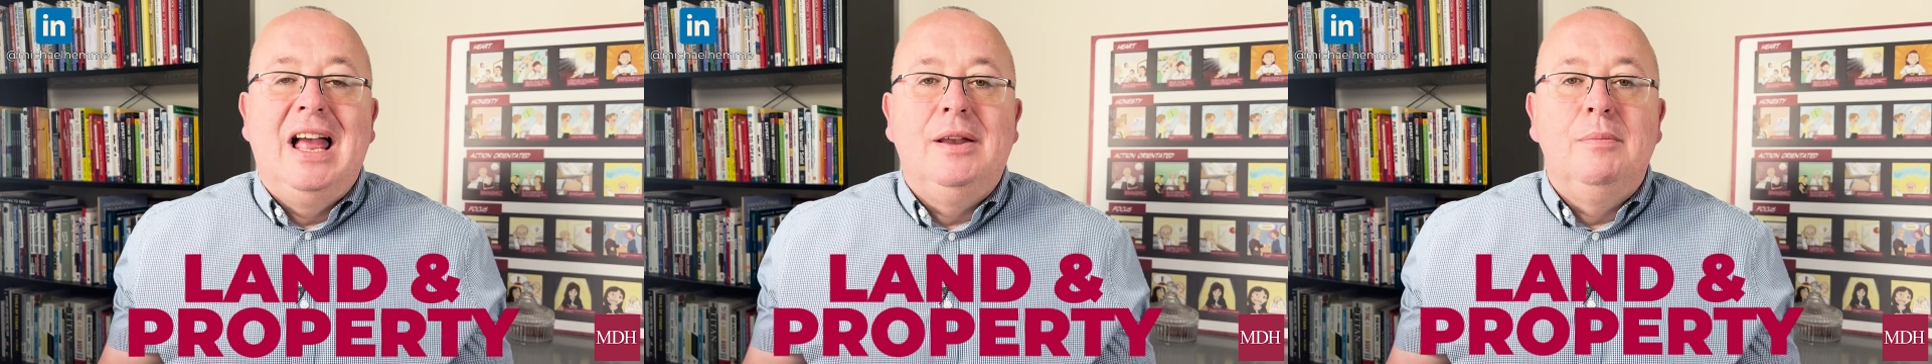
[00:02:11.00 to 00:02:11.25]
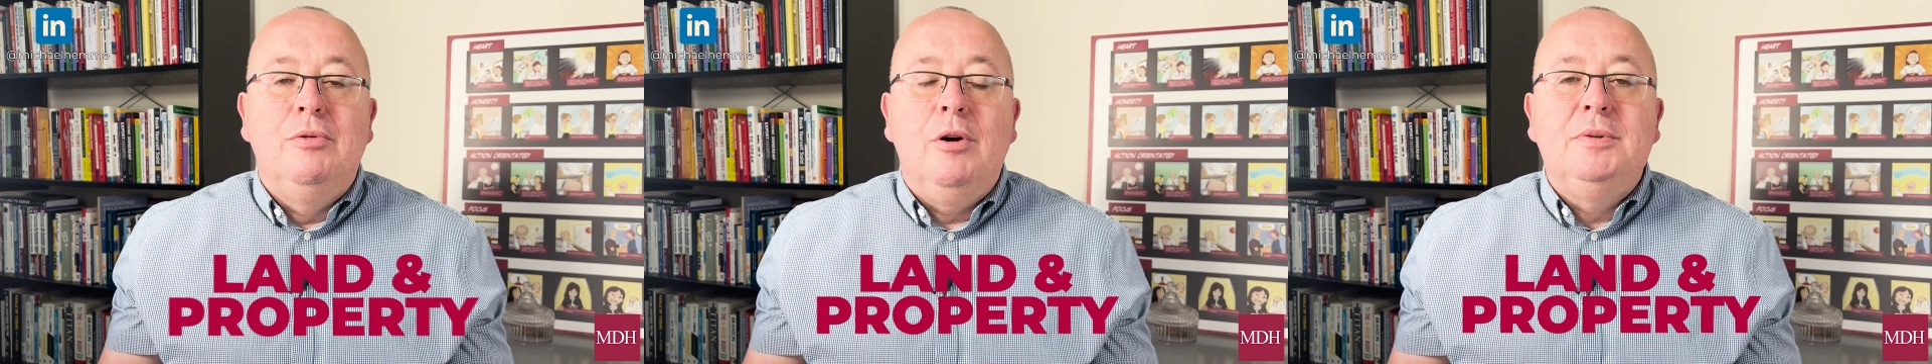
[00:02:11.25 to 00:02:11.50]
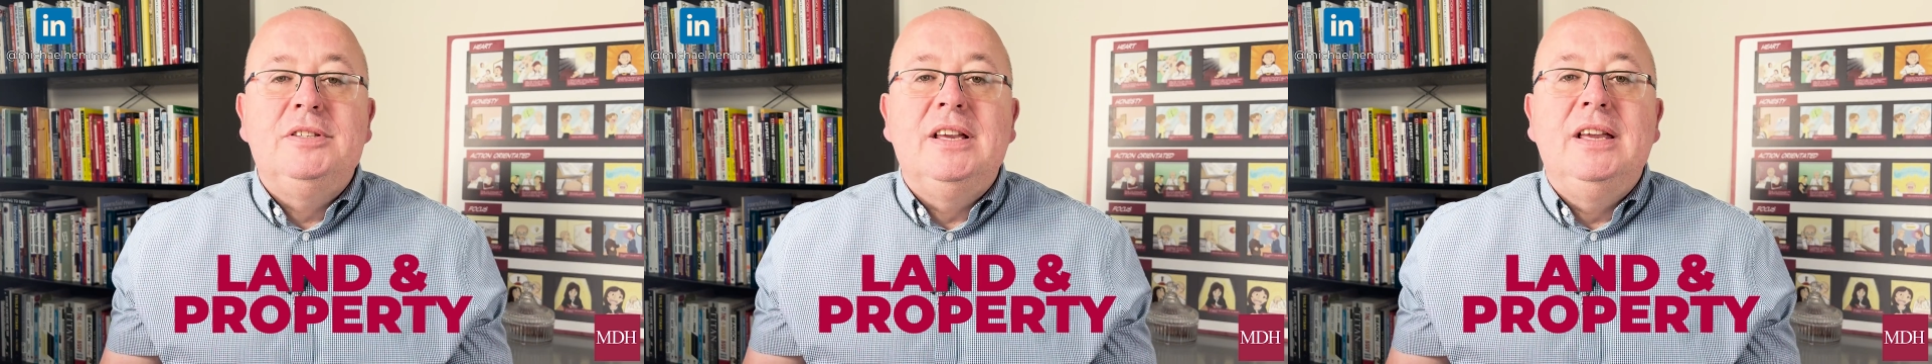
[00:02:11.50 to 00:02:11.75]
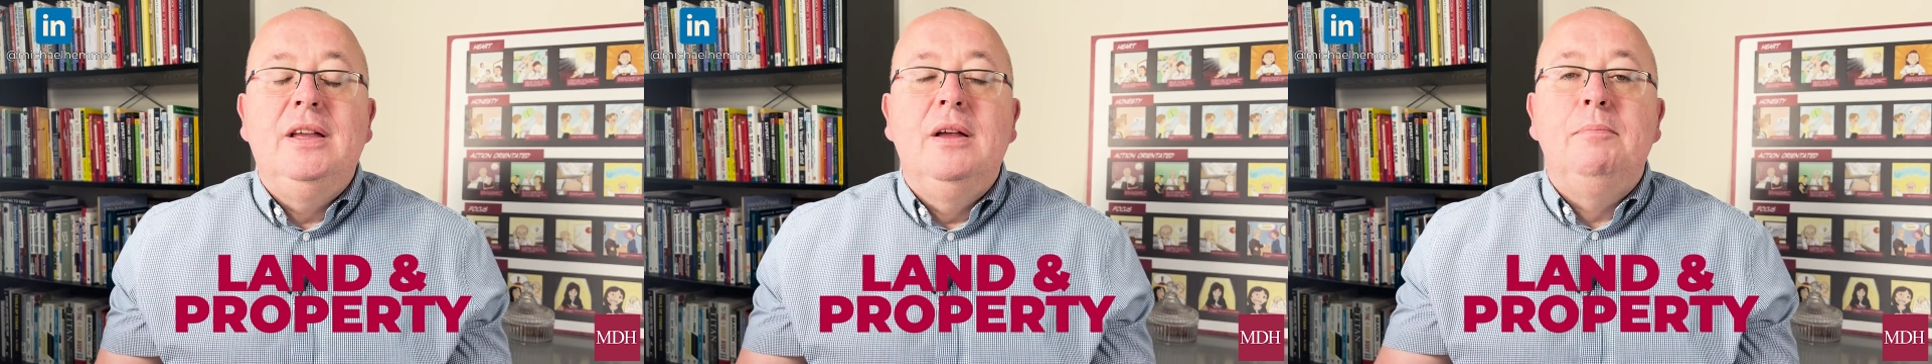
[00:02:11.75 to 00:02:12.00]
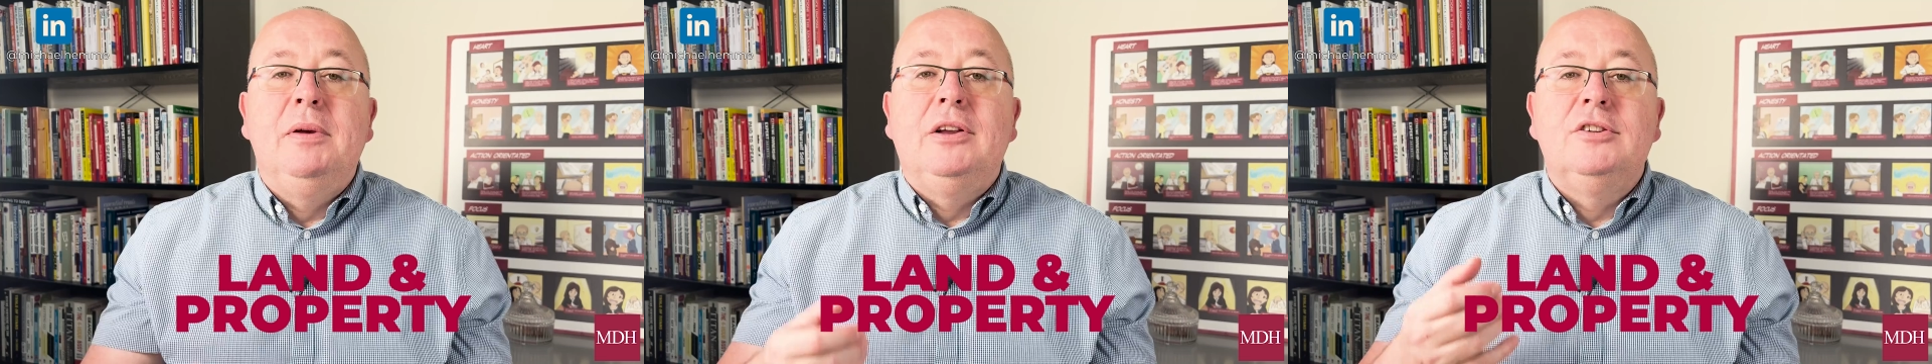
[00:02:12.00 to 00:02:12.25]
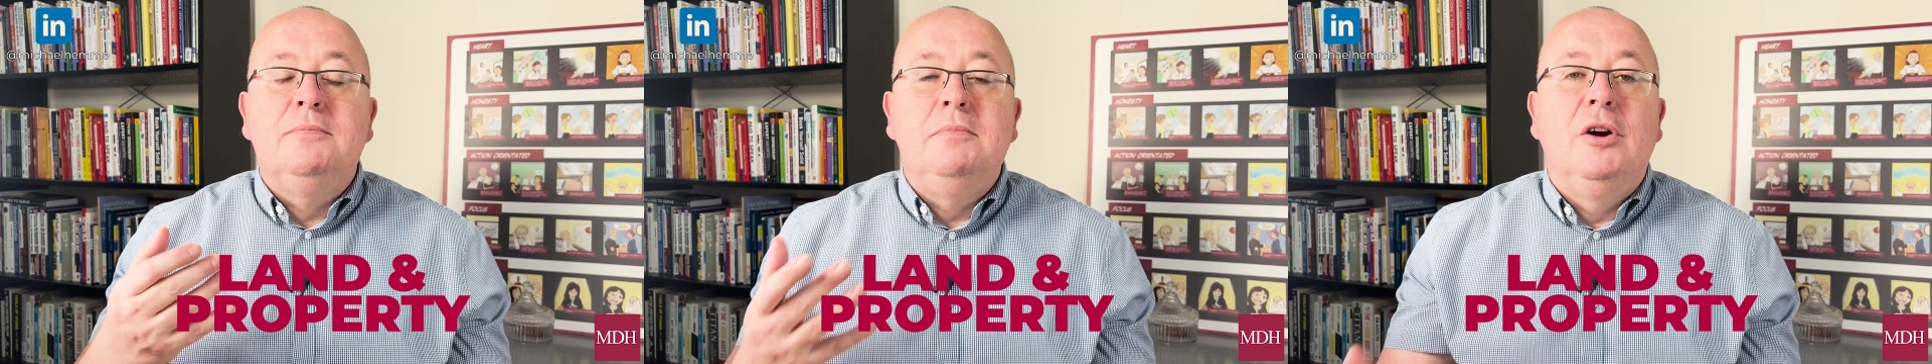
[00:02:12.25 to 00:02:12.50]
and property,
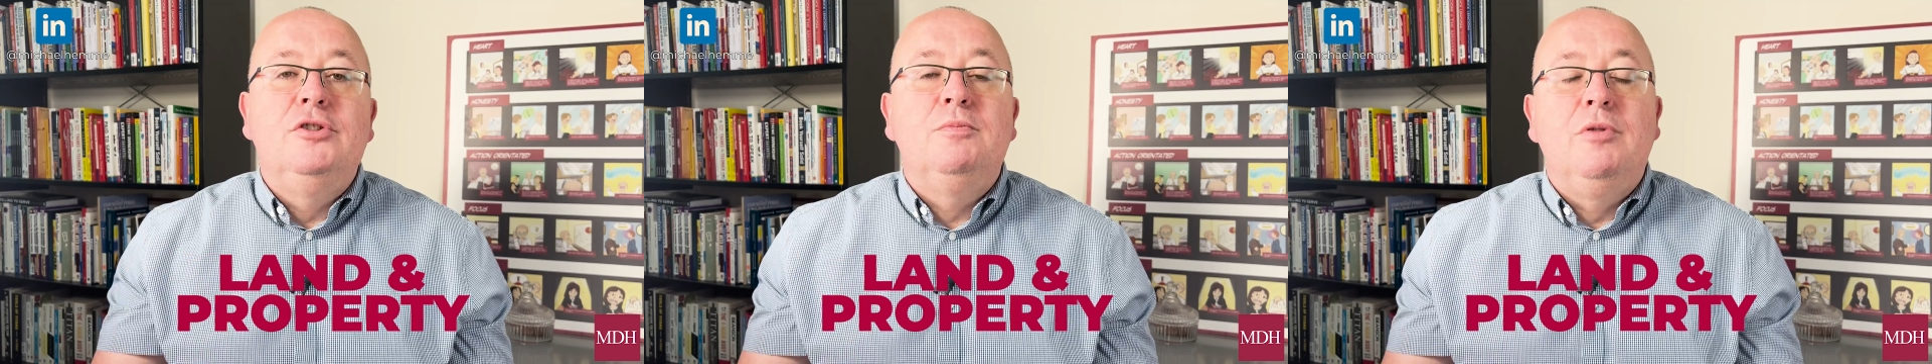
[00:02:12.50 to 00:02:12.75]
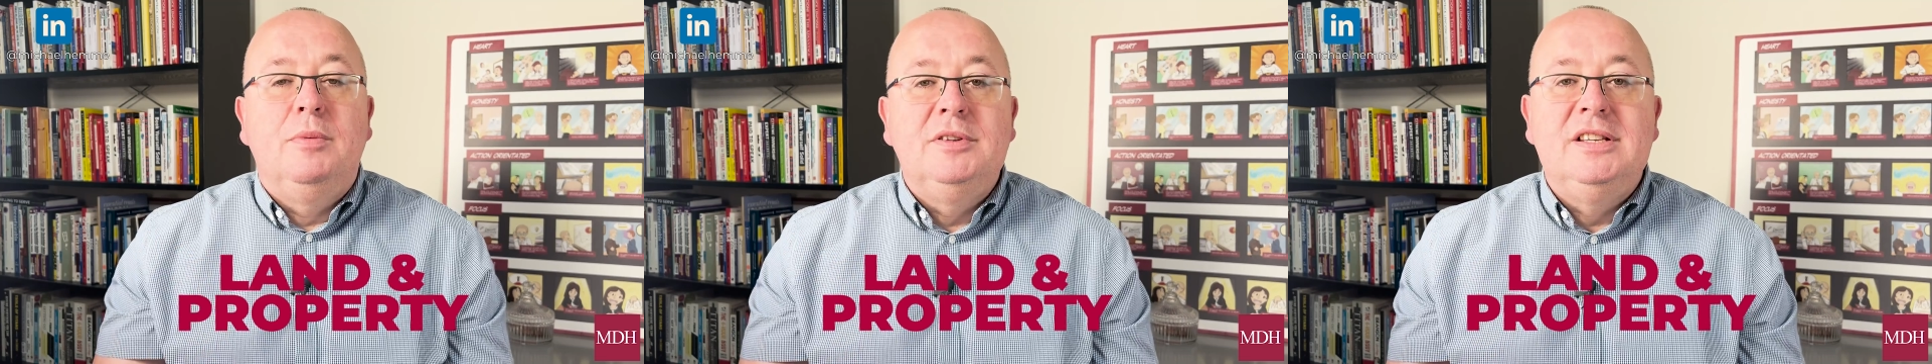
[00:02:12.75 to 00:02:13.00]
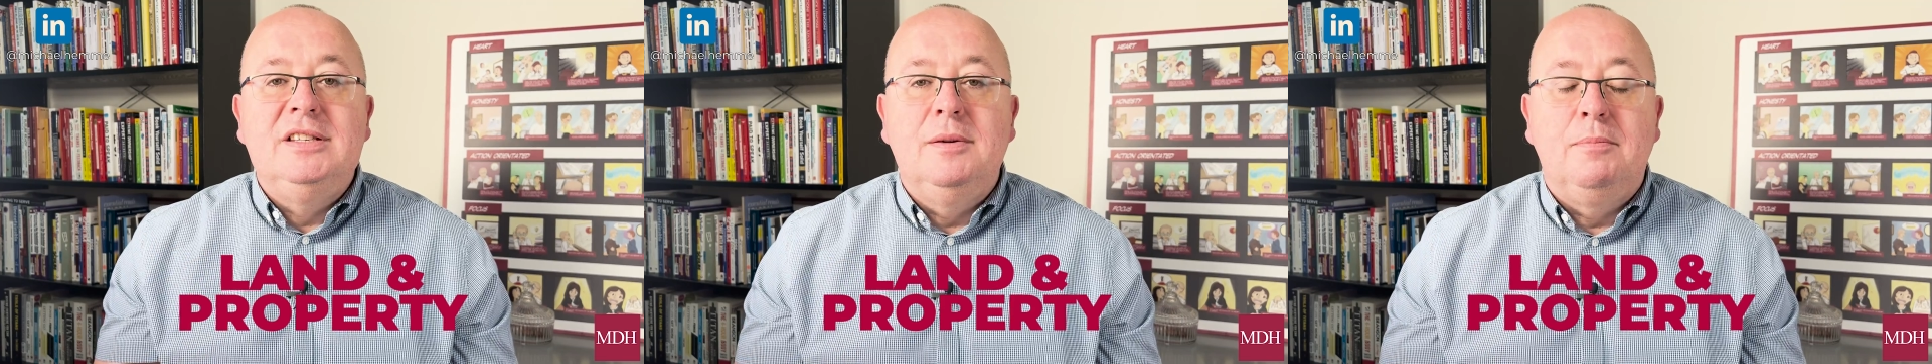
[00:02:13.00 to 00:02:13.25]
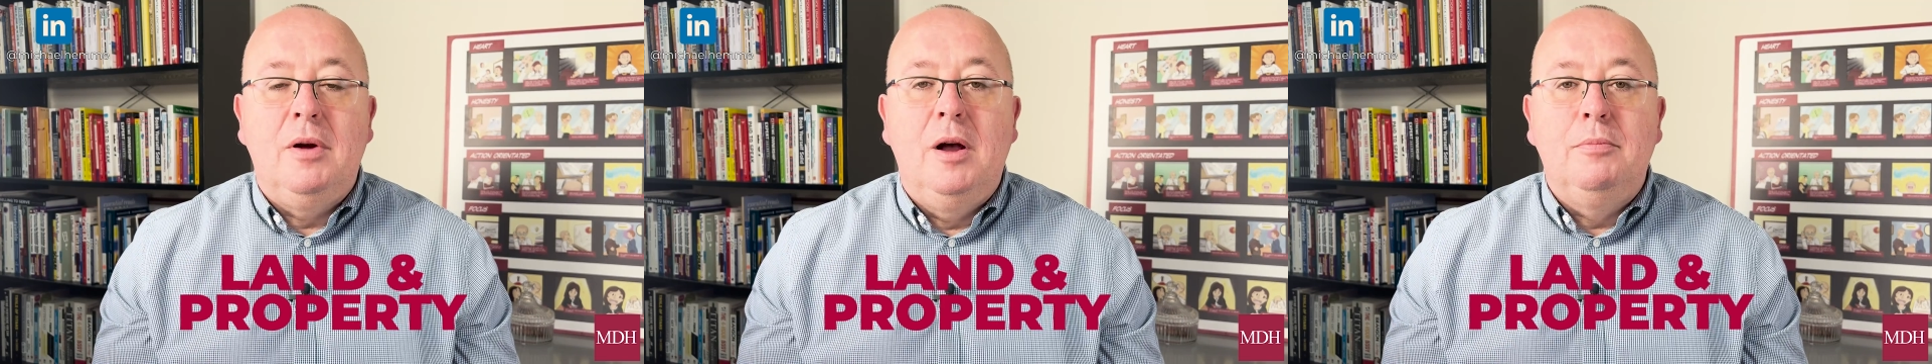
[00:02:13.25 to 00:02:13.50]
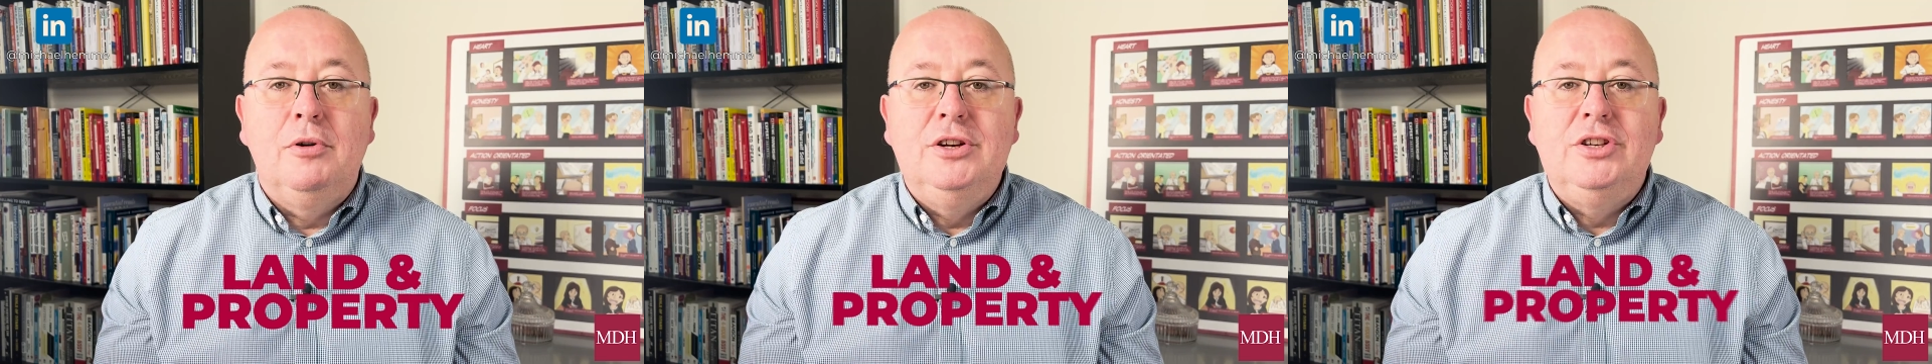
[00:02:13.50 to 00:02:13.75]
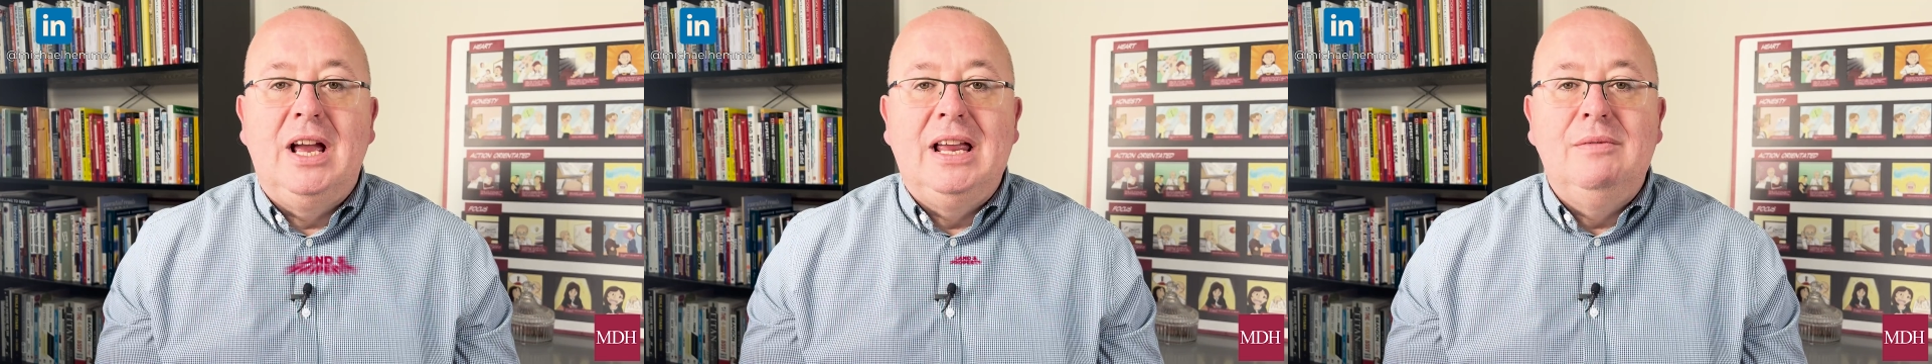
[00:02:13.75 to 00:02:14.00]
because most properties
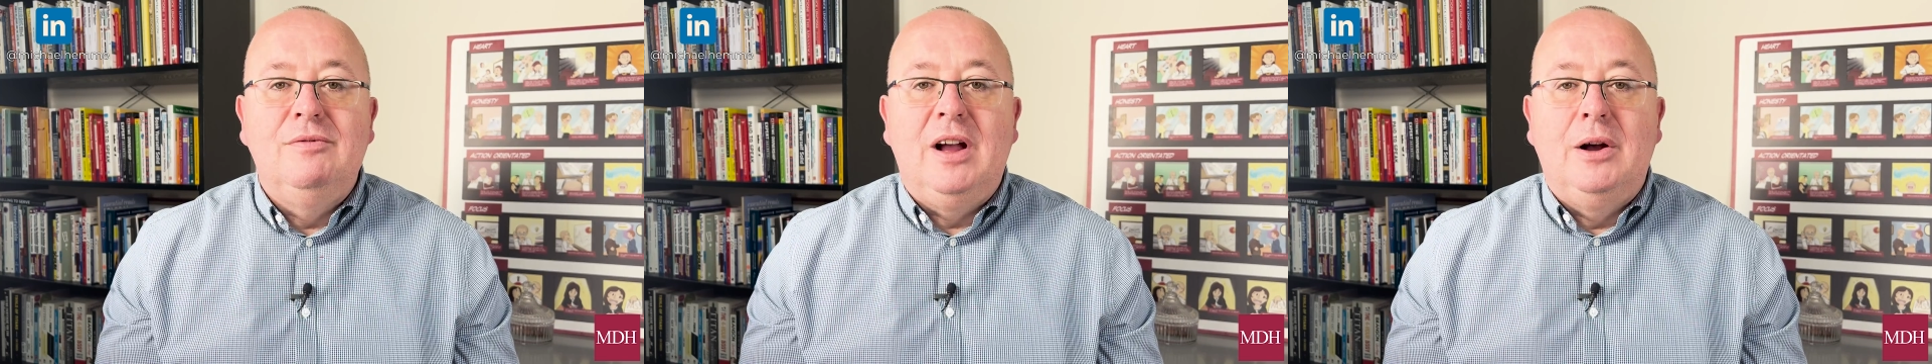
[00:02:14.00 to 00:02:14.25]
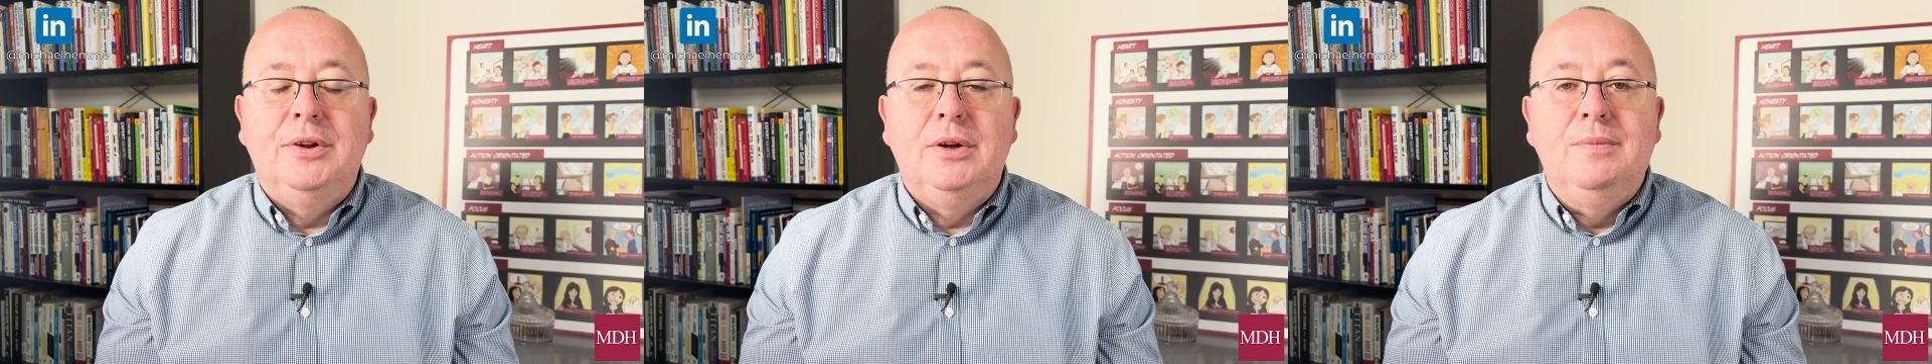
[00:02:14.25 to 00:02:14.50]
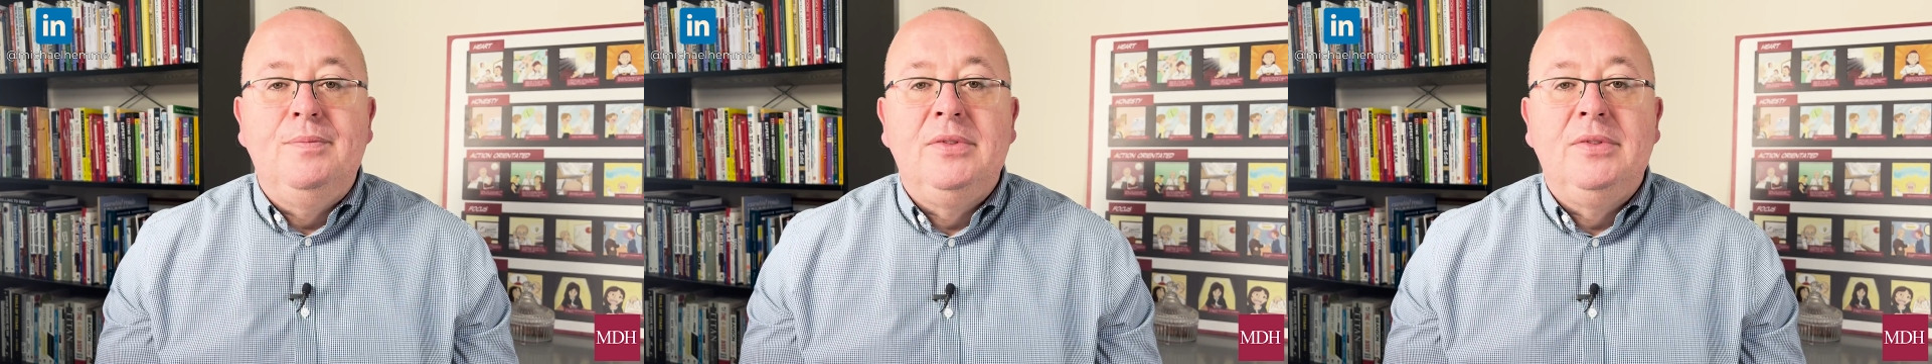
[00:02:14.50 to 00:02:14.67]
appreciate in value.